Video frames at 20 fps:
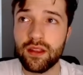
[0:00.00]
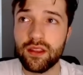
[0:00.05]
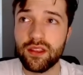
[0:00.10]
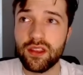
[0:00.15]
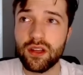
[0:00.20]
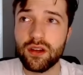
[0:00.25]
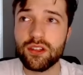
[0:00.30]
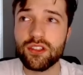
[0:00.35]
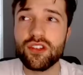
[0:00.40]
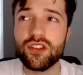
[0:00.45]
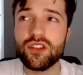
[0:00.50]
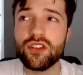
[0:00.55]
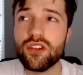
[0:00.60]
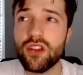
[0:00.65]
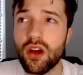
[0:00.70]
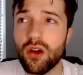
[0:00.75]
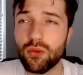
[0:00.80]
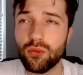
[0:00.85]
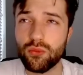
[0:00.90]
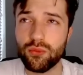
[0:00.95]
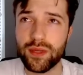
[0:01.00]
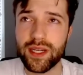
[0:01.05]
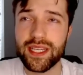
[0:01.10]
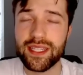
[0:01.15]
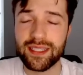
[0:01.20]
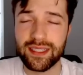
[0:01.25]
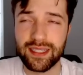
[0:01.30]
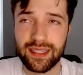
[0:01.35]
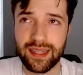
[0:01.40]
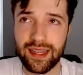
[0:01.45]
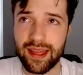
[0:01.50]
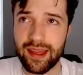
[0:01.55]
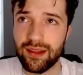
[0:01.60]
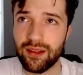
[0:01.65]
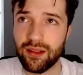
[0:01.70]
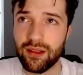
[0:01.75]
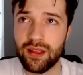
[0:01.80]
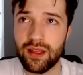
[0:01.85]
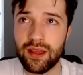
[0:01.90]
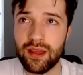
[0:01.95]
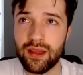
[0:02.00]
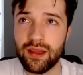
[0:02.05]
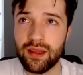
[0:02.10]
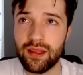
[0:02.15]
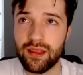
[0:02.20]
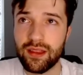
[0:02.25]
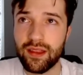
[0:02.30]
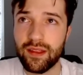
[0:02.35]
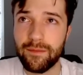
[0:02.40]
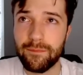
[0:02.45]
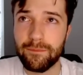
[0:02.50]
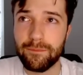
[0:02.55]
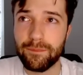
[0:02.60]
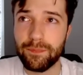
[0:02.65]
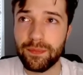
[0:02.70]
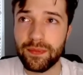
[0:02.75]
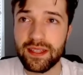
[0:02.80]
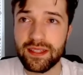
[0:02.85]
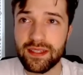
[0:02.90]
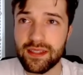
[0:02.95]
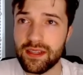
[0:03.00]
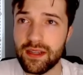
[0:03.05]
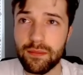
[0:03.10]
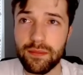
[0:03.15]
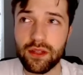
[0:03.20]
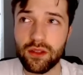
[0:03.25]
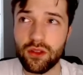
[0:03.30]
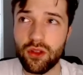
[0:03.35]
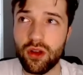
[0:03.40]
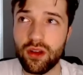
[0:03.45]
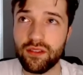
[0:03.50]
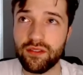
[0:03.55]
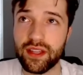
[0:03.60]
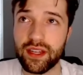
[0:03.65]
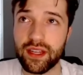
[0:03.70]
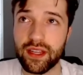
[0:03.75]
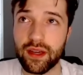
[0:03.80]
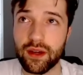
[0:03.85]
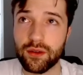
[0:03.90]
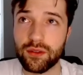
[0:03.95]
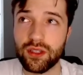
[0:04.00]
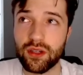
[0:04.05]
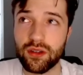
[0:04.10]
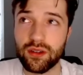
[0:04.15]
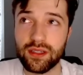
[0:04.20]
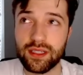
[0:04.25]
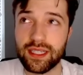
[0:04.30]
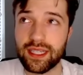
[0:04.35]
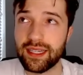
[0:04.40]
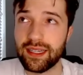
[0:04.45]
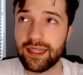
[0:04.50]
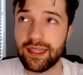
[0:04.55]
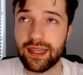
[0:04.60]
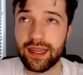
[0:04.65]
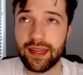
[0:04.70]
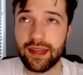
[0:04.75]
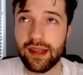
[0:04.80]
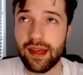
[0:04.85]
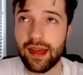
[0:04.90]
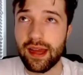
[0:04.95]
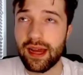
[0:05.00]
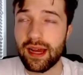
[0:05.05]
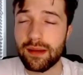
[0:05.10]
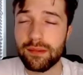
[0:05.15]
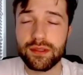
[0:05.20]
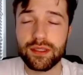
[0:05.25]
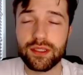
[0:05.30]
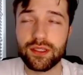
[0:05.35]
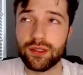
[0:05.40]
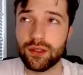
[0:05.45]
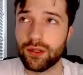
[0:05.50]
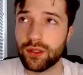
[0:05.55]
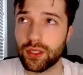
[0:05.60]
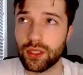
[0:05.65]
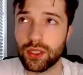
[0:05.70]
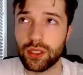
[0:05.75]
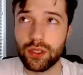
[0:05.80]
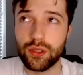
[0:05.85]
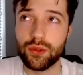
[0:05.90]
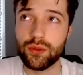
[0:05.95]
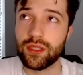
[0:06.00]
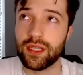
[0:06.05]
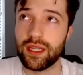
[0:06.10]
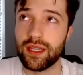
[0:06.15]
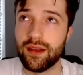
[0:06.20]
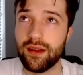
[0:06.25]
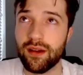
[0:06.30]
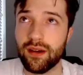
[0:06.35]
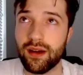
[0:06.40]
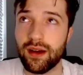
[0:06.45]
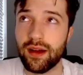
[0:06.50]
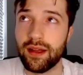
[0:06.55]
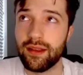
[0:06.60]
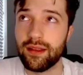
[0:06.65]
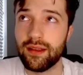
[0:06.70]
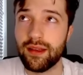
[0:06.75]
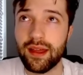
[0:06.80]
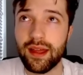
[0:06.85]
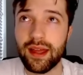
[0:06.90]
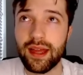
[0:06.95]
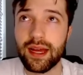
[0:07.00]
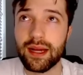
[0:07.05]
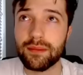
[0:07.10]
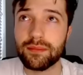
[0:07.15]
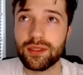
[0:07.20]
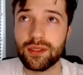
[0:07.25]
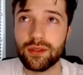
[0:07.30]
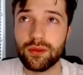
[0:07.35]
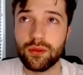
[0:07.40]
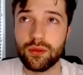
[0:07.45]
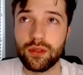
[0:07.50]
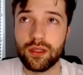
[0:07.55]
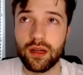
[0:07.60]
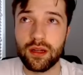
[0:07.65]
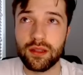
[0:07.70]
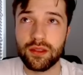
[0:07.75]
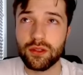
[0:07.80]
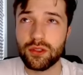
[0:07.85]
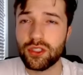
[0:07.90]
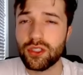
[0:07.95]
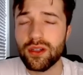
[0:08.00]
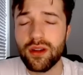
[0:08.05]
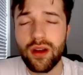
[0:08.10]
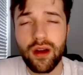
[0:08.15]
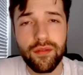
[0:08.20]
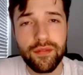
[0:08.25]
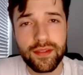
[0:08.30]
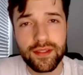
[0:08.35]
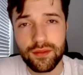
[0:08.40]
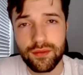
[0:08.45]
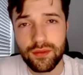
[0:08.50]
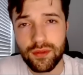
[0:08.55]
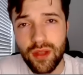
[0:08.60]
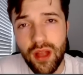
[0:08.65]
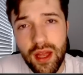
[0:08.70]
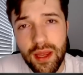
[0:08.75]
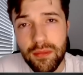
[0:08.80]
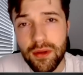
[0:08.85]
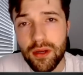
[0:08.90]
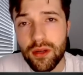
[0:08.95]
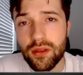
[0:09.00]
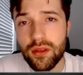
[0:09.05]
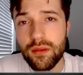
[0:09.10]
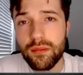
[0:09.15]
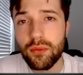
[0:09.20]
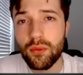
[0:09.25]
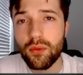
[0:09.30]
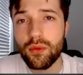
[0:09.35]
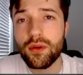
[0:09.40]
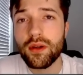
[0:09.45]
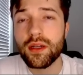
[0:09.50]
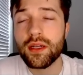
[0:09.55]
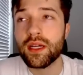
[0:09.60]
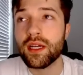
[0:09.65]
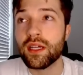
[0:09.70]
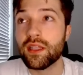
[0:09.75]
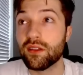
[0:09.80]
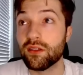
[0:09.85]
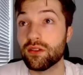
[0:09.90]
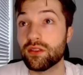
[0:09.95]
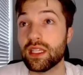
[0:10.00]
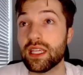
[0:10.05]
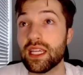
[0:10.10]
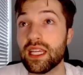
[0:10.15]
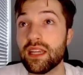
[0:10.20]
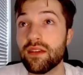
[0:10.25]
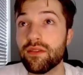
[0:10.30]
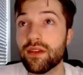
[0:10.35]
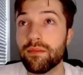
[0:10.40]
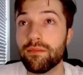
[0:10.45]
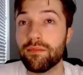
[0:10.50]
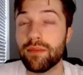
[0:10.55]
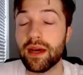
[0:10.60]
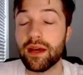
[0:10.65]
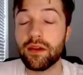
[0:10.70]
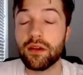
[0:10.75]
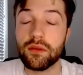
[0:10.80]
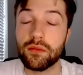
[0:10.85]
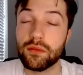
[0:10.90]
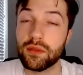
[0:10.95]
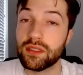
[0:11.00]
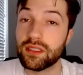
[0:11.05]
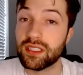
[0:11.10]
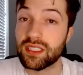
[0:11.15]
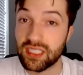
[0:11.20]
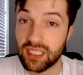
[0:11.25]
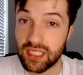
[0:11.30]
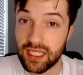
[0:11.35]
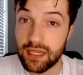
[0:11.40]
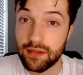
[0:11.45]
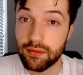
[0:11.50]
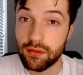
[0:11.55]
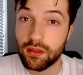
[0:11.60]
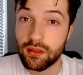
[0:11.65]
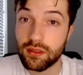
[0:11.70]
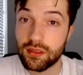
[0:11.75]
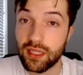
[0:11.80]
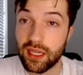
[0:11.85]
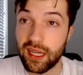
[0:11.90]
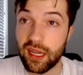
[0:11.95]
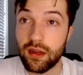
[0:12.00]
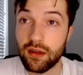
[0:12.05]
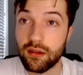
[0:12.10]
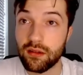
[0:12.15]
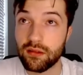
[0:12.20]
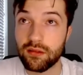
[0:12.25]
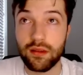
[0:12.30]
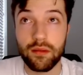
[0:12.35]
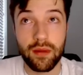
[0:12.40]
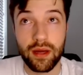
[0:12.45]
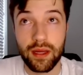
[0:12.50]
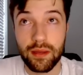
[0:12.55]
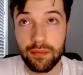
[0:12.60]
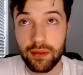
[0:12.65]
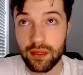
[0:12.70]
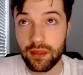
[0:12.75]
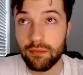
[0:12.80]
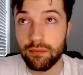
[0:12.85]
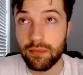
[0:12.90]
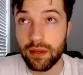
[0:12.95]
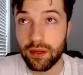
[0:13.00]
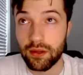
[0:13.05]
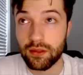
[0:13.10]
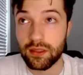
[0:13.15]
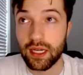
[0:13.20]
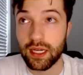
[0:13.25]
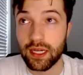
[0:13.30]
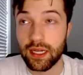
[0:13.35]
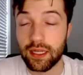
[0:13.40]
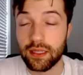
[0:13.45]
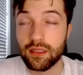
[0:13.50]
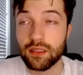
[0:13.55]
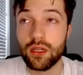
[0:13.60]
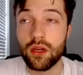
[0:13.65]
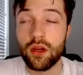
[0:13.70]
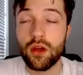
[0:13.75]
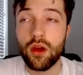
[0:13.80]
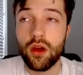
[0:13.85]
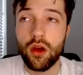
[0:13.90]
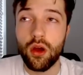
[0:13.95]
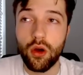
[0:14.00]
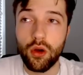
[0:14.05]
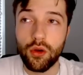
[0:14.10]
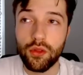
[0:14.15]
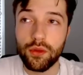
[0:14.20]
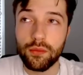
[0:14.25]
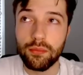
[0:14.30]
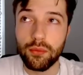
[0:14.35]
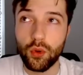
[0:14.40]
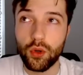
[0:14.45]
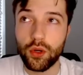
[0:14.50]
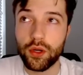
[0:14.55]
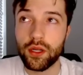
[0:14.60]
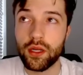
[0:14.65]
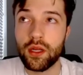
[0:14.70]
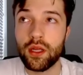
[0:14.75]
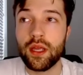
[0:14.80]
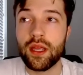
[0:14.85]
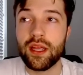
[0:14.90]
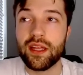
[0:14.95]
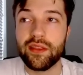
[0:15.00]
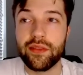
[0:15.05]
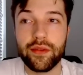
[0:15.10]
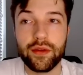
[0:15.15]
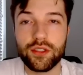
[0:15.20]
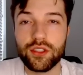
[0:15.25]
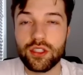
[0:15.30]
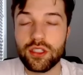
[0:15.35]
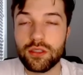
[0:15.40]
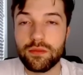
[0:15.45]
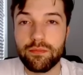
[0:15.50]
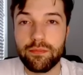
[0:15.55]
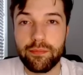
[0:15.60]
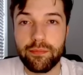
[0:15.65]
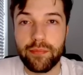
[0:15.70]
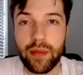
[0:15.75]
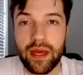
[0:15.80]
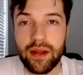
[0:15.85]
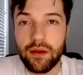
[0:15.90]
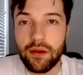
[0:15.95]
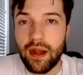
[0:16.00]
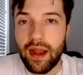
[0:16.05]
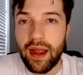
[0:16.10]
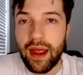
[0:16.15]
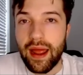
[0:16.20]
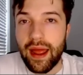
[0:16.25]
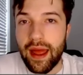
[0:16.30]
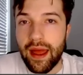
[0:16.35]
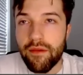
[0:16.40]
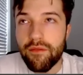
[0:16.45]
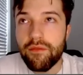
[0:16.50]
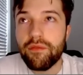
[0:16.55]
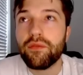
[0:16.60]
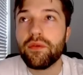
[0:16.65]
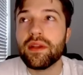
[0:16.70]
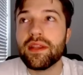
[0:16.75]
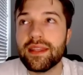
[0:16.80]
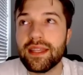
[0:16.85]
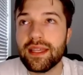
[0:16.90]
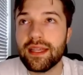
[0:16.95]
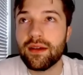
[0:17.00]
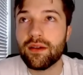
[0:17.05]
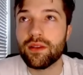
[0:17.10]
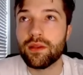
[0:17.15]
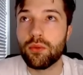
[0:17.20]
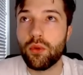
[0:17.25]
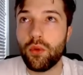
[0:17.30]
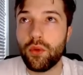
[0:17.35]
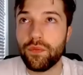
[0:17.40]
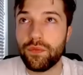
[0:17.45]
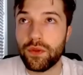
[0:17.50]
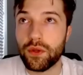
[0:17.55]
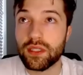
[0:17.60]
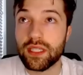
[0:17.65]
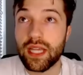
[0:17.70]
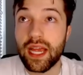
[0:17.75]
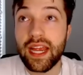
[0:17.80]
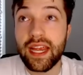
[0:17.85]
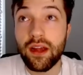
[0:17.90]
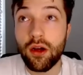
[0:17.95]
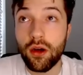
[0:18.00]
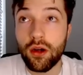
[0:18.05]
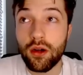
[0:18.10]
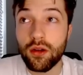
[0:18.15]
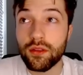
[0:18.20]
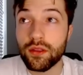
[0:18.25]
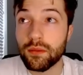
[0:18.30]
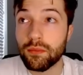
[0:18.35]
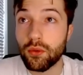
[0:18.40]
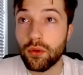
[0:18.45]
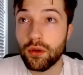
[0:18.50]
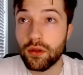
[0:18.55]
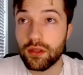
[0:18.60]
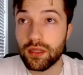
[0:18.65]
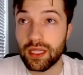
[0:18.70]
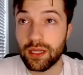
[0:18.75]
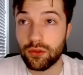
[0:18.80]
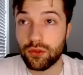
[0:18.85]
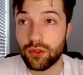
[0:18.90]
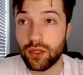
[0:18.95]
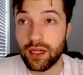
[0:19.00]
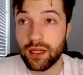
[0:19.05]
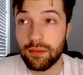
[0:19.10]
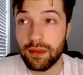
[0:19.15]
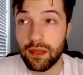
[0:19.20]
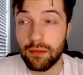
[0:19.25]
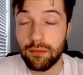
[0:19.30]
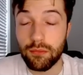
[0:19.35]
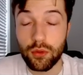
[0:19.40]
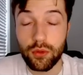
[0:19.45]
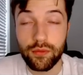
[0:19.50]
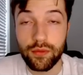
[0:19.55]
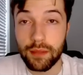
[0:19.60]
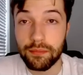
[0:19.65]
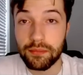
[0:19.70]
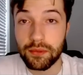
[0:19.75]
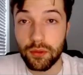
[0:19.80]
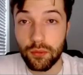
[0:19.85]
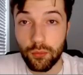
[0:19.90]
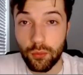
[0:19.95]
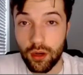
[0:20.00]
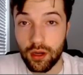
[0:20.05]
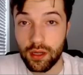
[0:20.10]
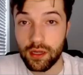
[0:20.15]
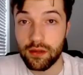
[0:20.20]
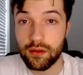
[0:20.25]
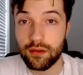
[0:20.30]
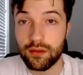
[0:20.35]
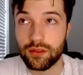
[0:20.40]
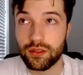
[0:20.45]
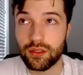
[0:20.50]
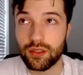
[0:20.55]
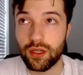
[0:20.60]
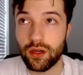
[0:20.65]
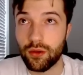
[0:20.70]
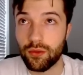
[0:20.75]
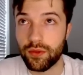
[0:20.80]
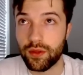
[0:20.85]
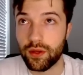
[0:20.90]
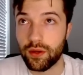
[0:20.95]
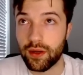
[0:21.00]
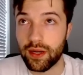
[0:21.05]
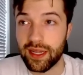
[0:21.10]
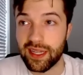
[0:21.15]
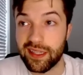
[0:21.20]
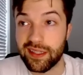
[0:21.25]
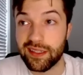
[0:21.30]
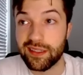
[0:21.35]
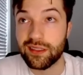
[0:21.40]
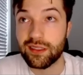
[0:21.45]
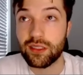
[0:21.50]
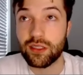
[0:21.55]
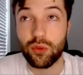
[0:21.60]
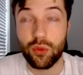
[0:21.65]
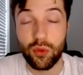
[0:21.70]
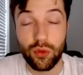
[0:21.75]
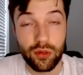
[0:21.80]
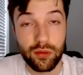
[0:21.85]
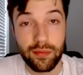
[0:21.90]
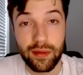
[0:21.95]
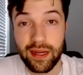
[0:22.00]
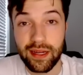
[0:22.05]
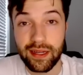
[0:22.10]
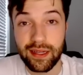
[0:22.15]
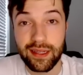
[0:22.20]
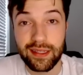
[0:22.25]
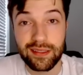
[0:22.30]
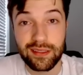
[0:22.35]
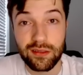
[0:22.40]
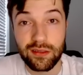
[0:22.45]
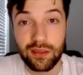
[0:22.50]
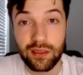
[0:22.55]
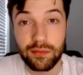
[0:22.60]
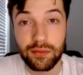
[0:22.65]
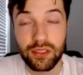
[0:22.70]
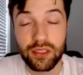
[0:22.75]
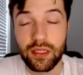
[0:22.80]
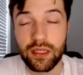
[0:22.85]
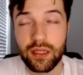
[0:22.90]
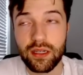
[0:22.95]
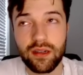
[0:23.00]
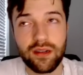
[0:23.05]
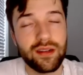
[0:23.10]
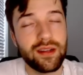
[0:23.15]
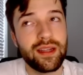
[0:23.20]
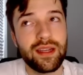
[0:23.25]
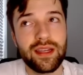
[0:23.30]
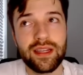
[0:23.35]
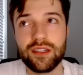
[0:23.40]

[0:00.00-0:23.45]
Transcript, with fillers: There's no reason in hell. Like, this is going to be a long video. Dalton Kincaid, absolutely not. Absolutely not. There's good offensive linemen on the board. There's even better receivers and, in my opinion, better tight ends on the board. There's just better everything on the board. There's A R on the board. They were trying to make a move up to one. So there is quarterback as an option here.